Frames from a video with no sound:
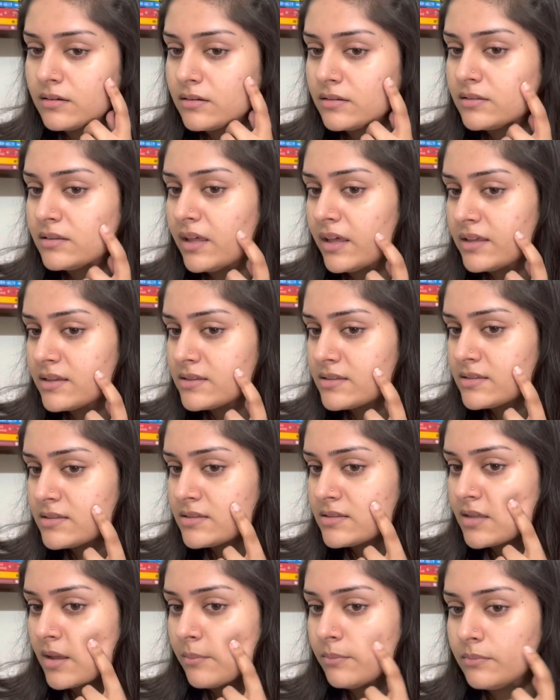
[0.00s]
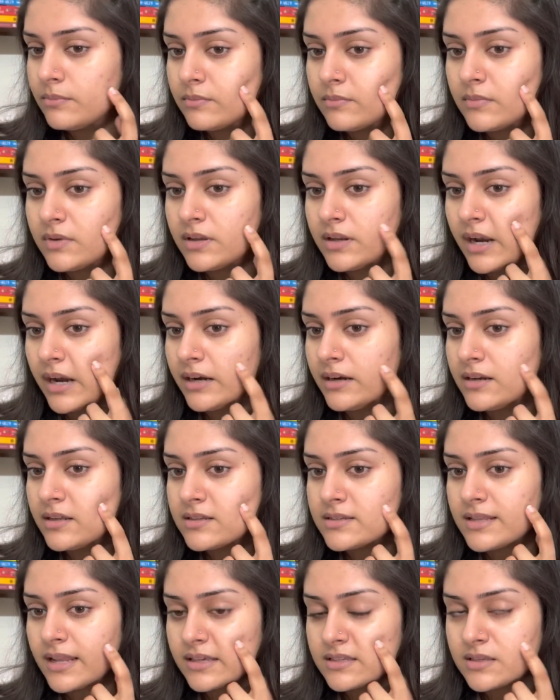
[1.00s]
there's some
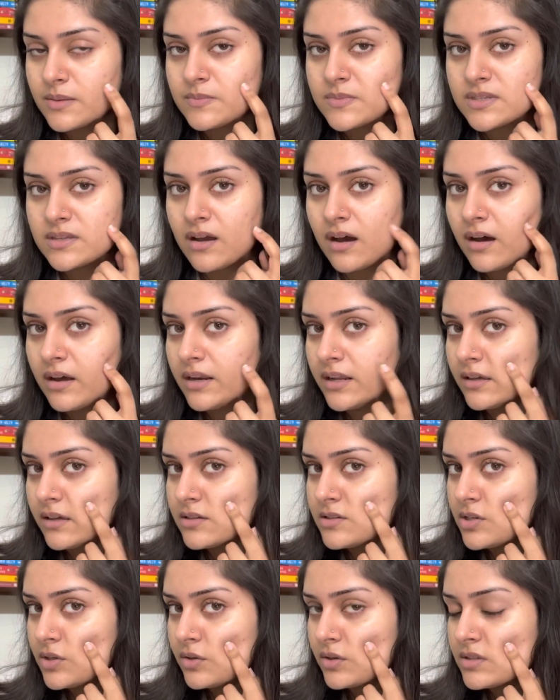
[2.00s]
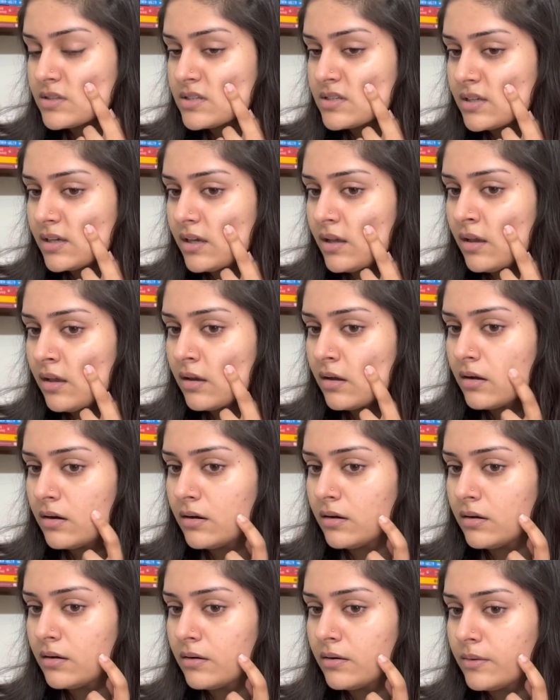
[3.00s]
redness, like some scarring, as you can see.
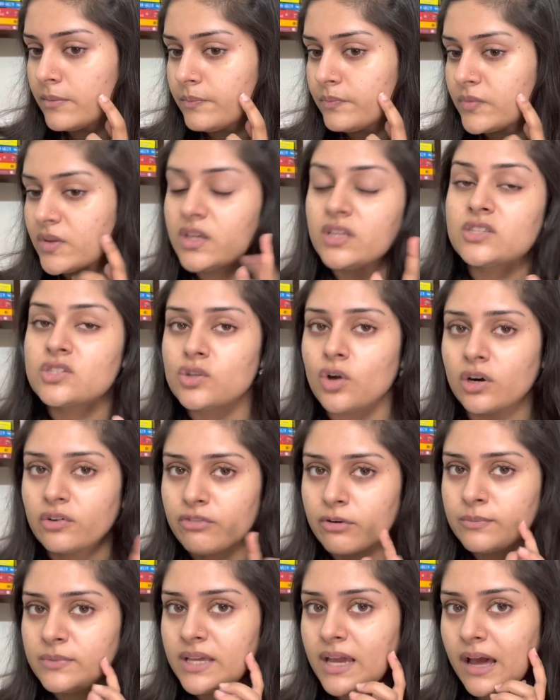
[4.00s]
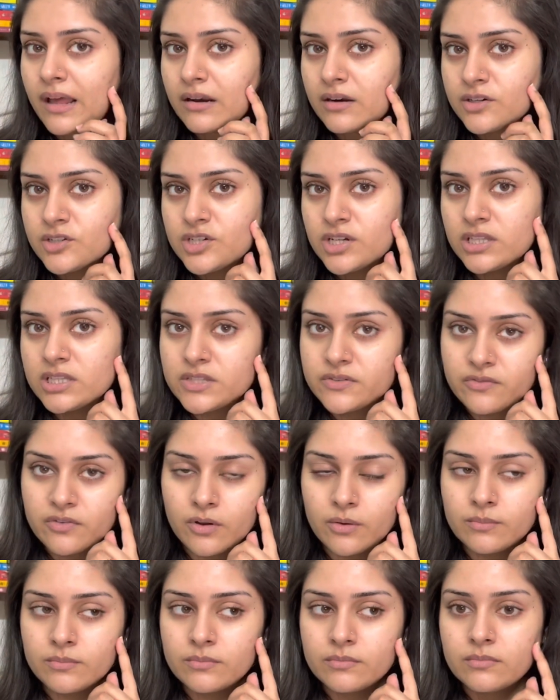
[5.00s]
It's not from the allergy, it's
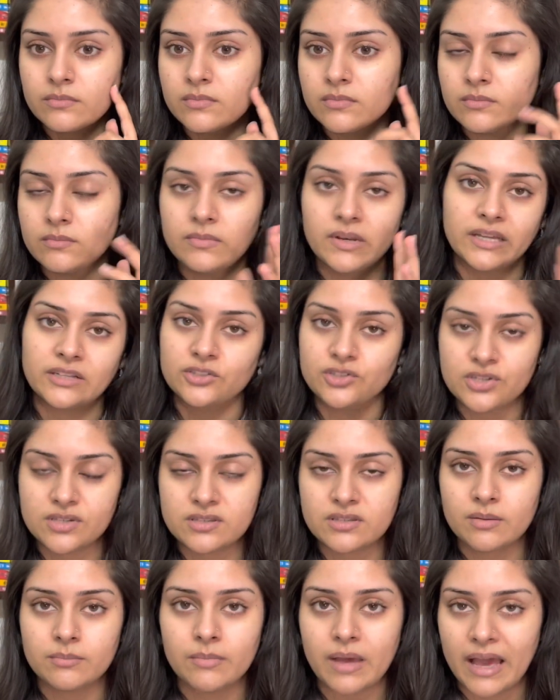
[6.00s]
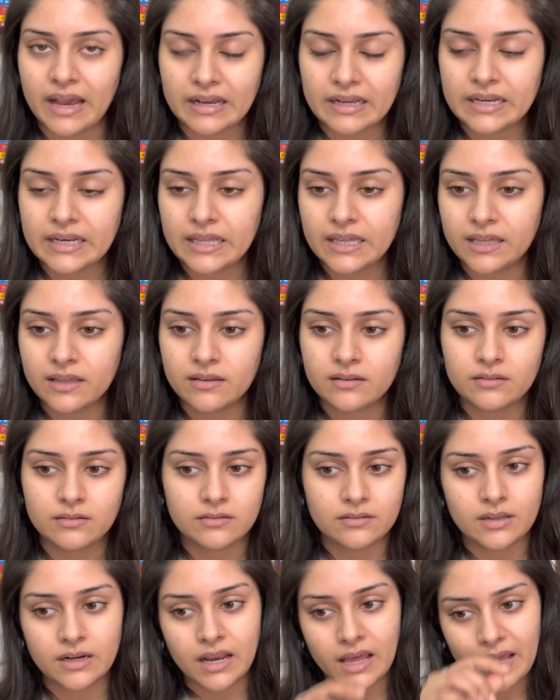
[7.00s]
from like just some acne
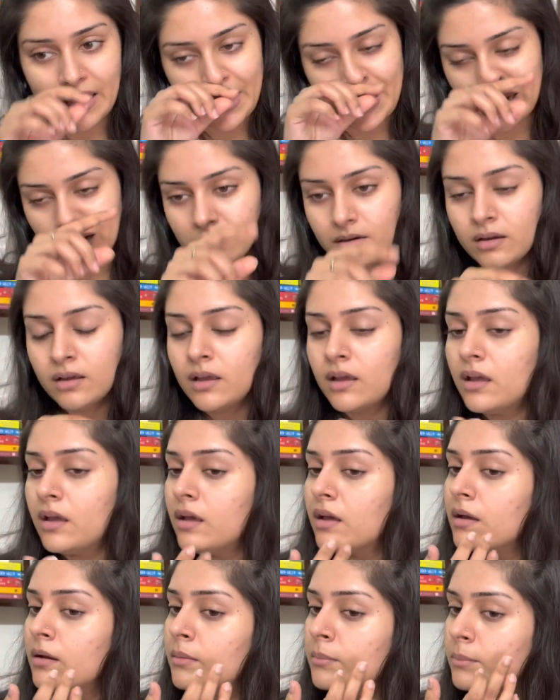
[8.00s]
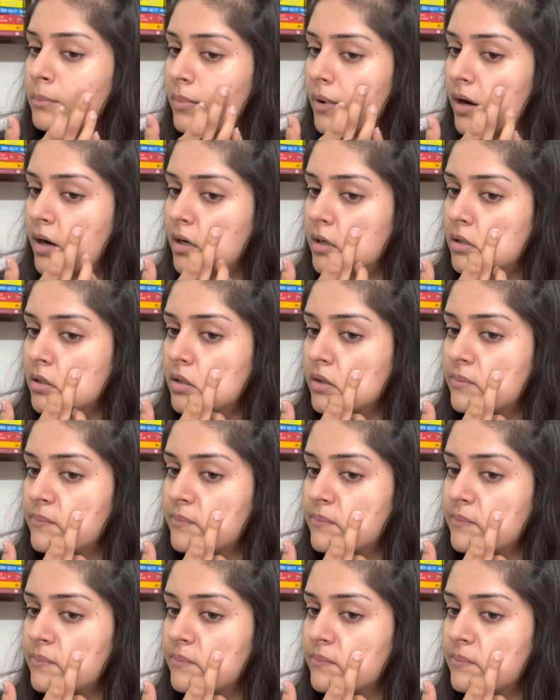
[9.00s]
that I had, but